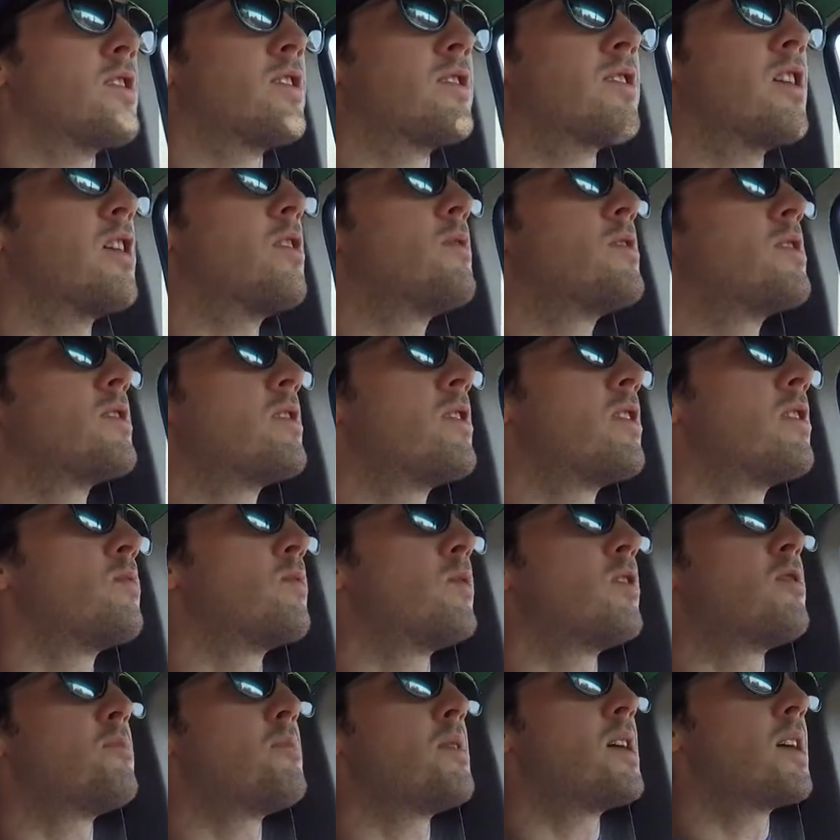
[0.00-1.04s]
It's always good
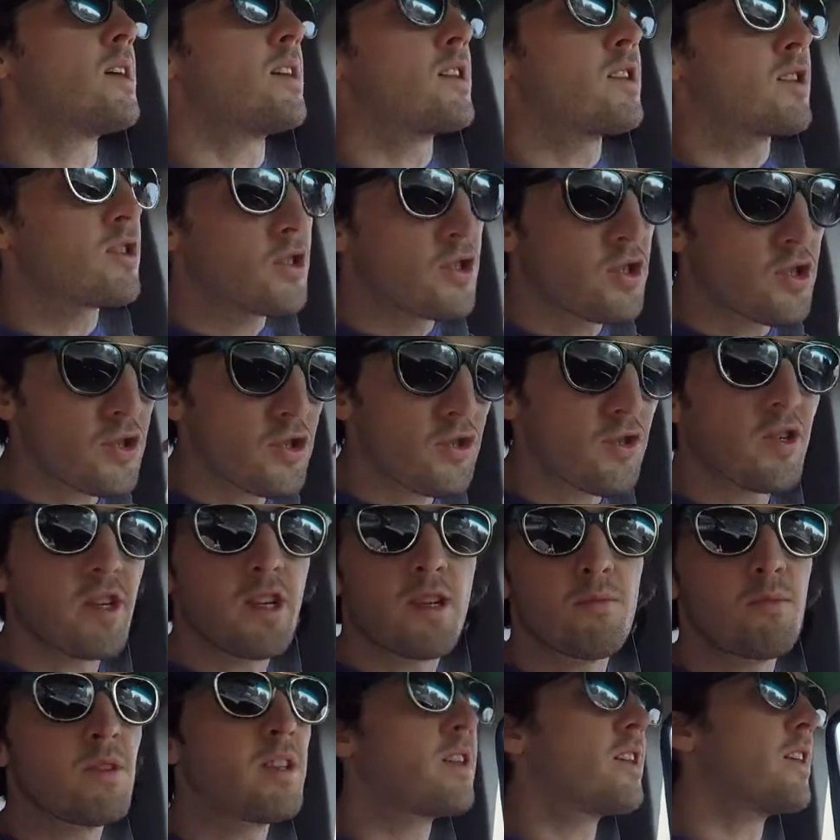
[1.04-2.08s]
when you make an
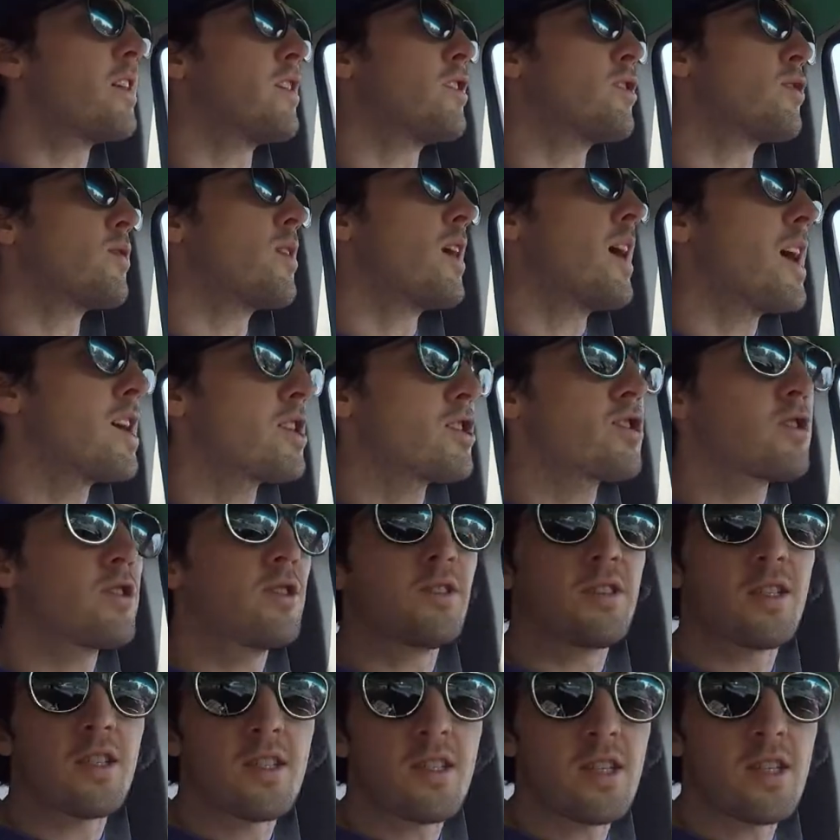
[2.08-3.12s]
extremely irrational
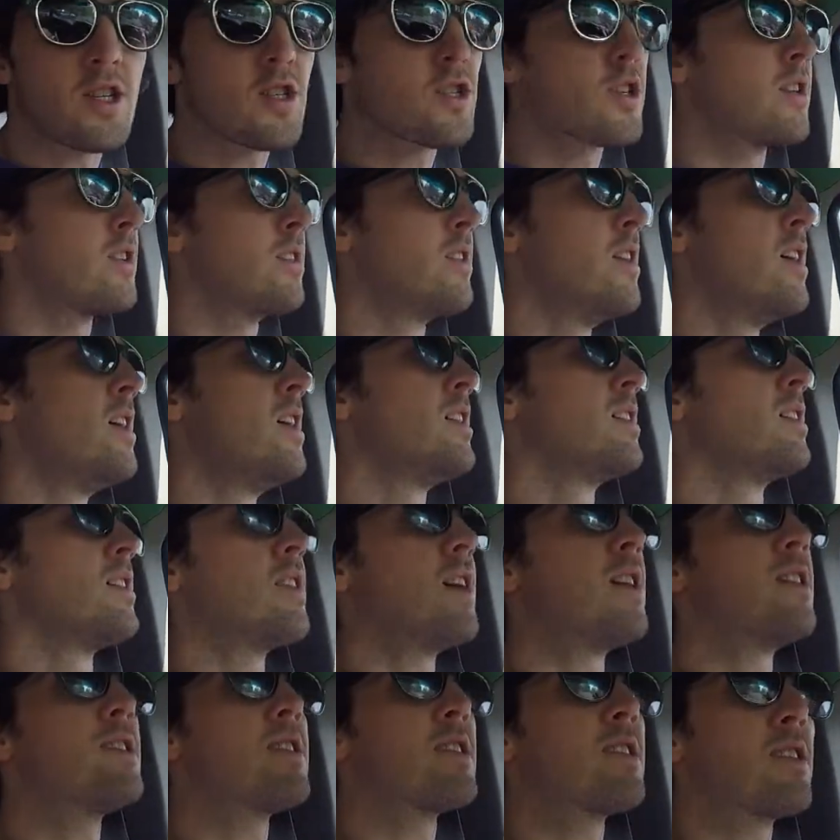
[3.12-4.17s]
decision to
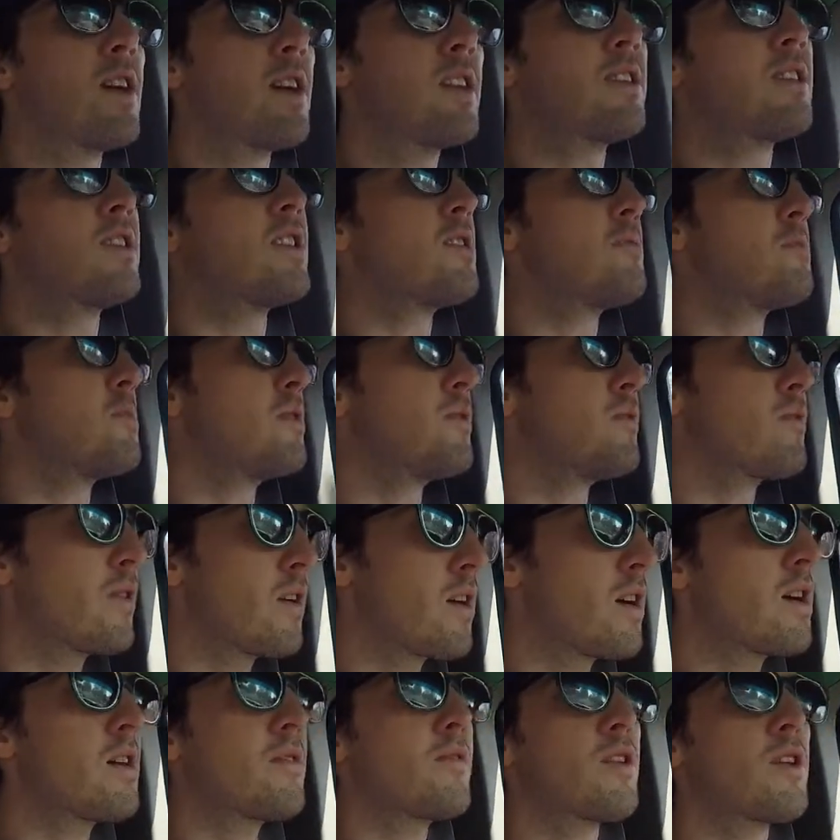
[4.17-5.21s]
then suddenly be
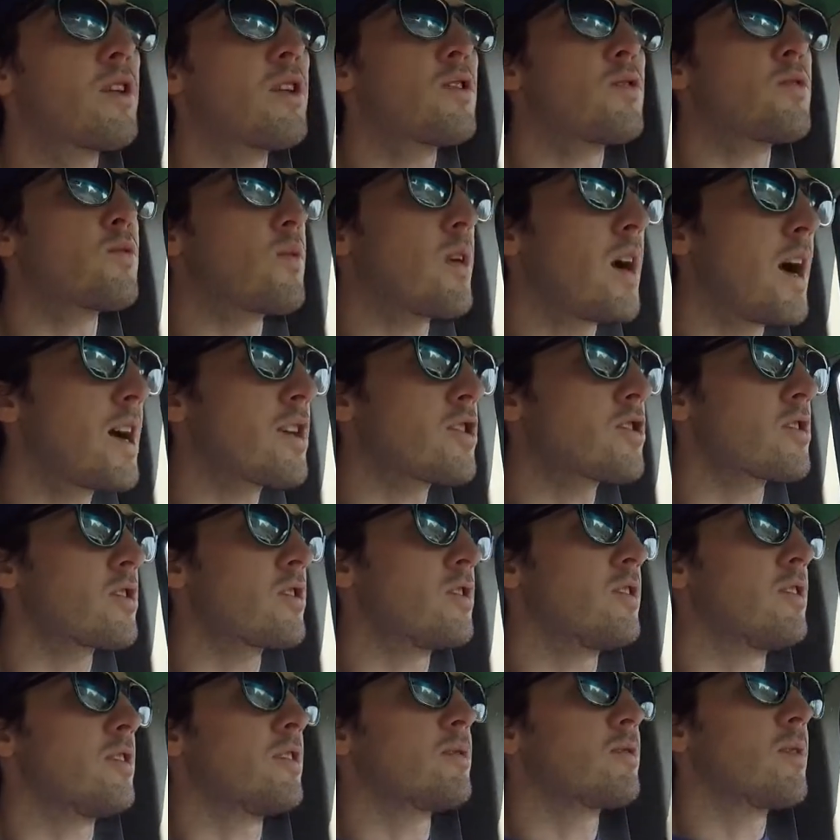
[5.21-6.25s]
very, very
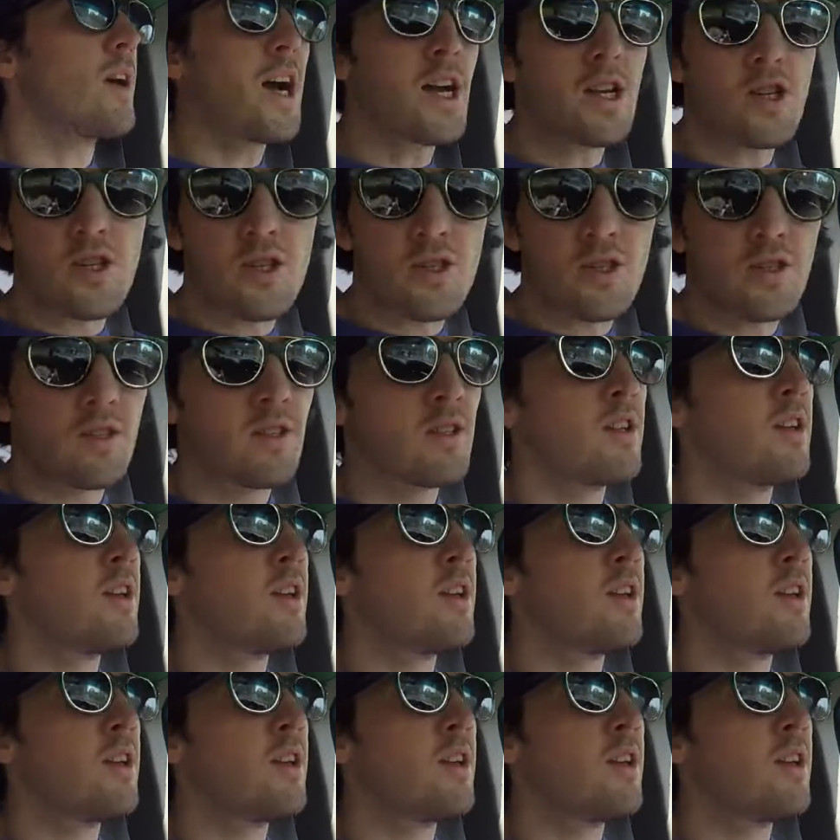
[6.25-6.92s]
rational, rational